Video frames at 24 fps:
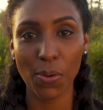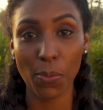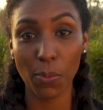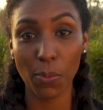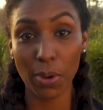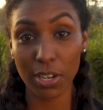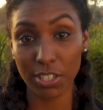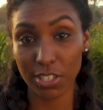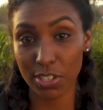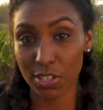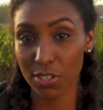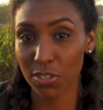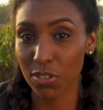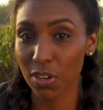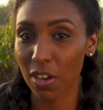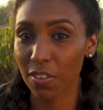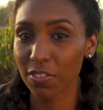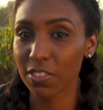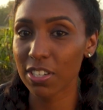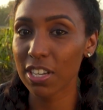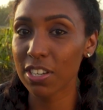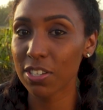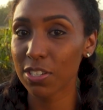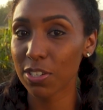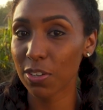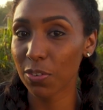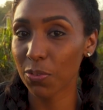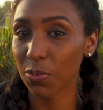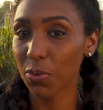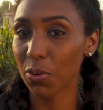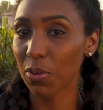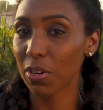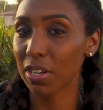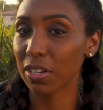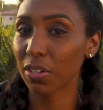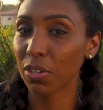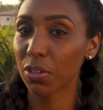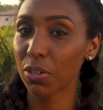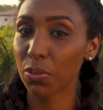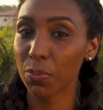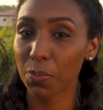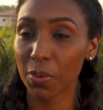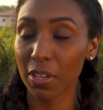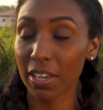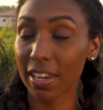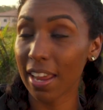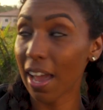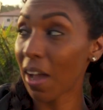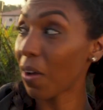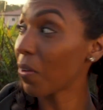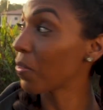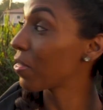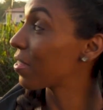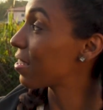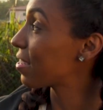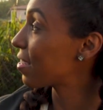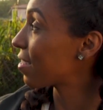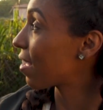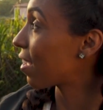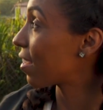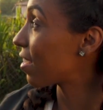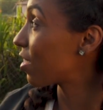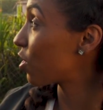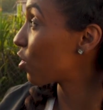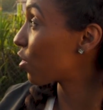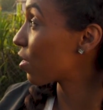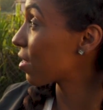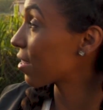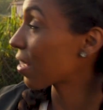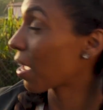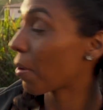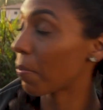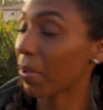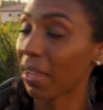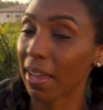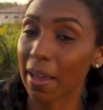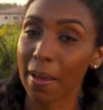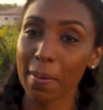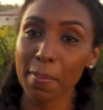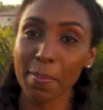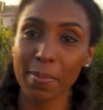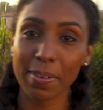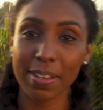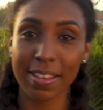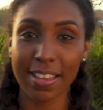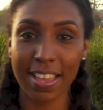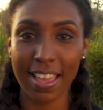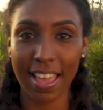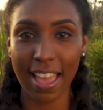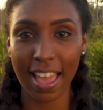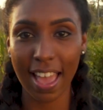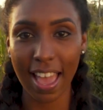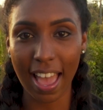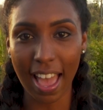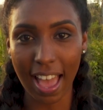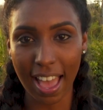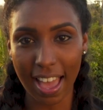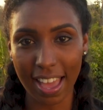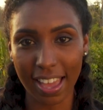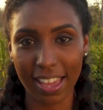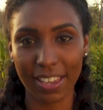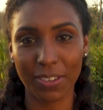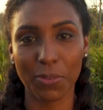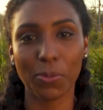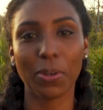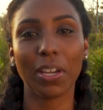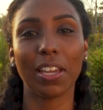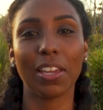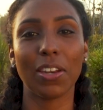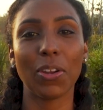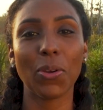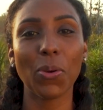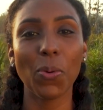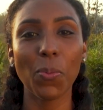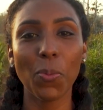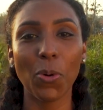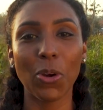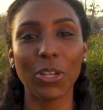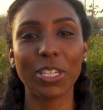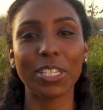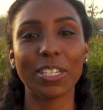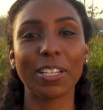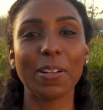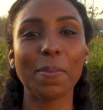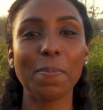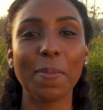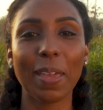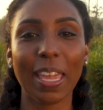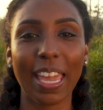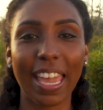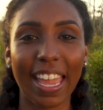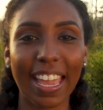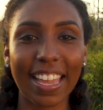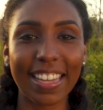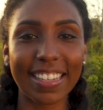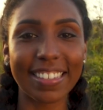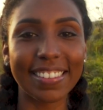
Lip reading: We're just off Chinchin Road in Cunupia now, and the sun is just coming up, and we're gonna go Portugal picking.